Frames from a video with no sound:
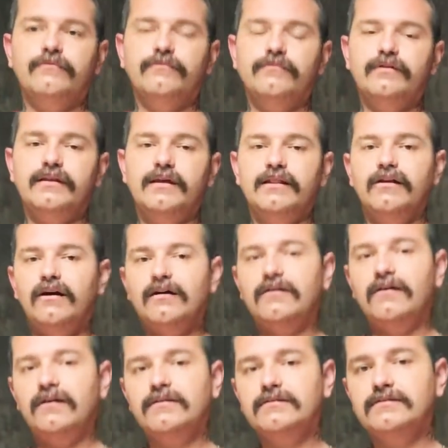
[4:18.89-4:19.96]
when they lock
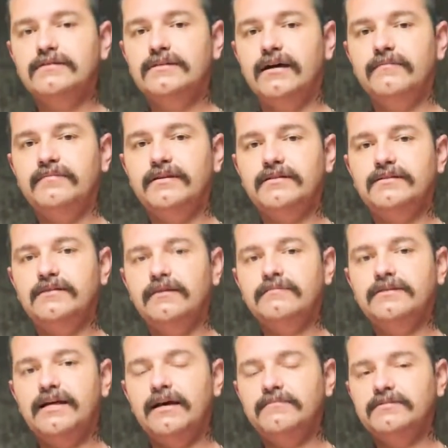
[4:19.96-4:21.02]
onto something,
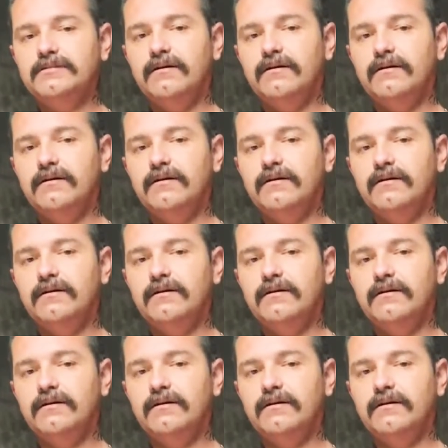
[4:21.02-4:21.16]
sometimes